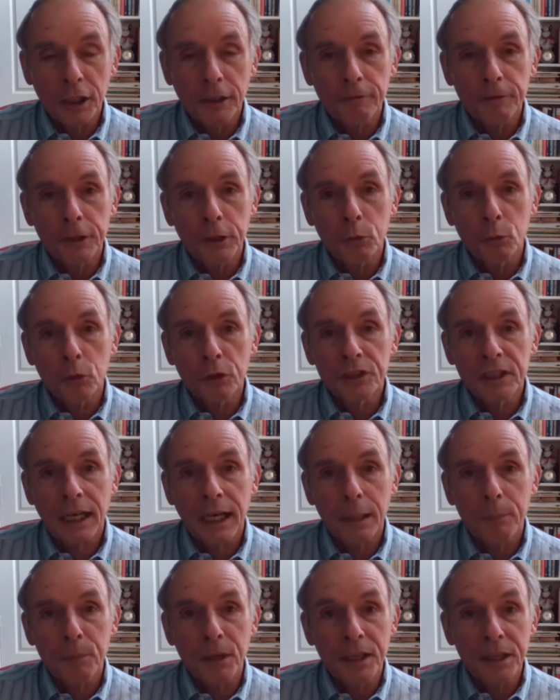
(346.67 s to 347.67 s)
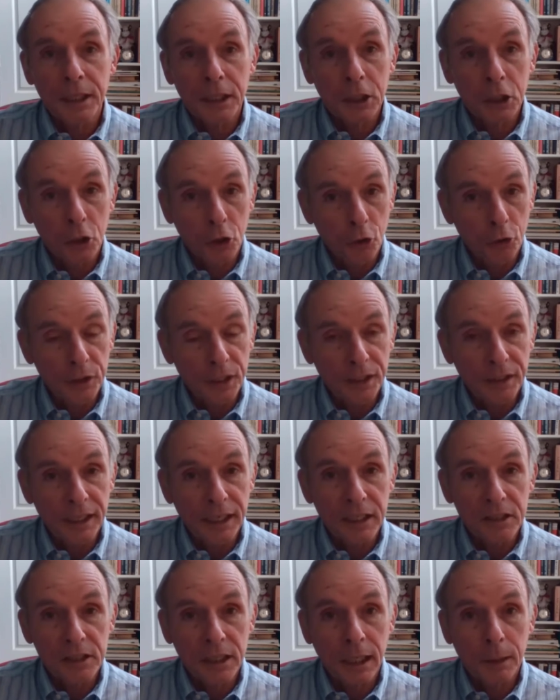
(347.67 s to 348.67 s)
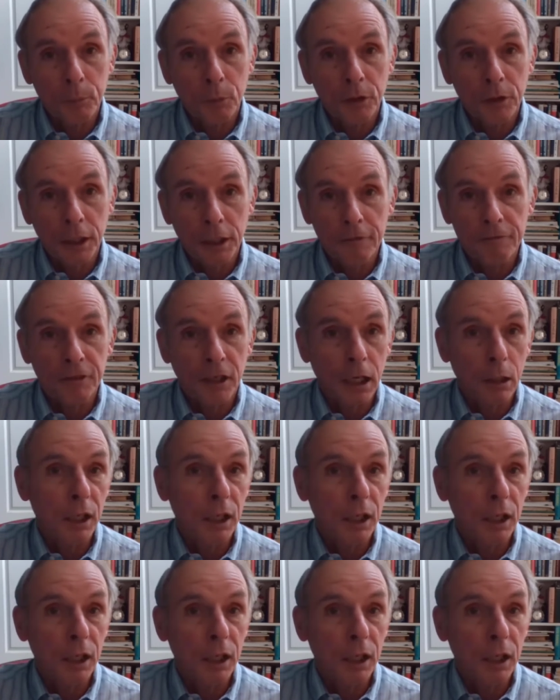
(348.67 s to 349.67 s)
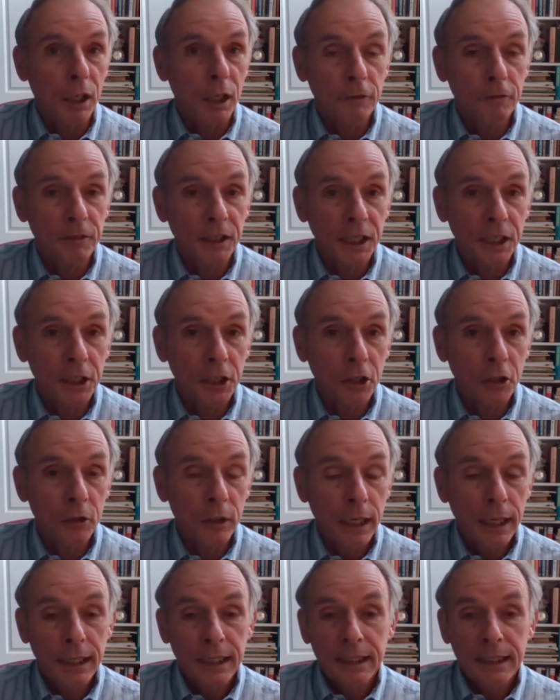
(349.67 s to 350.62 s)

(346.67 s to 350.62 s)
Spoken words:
if you will type in the code in the example and follow along with the video,